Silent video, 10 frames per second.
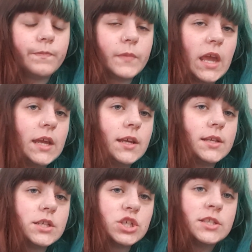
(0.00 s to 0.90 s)
they
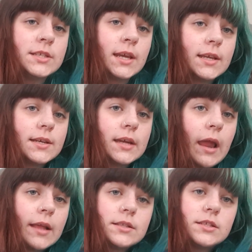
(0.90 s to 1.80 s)
just dig
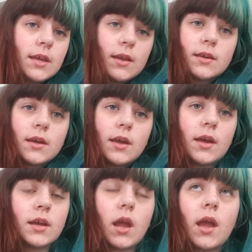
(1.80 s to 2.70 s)
and dig
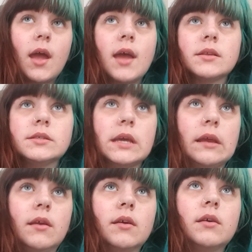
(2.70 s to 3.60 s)
and
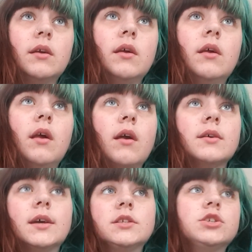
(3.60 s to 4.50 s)
dig
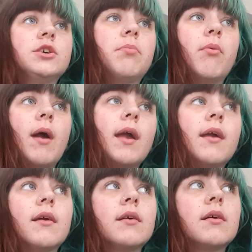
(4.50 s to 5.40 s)
and chip
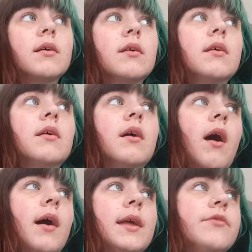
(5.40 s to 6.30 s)
away
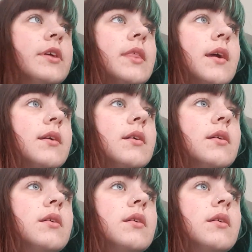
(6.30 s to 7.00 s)
at everything.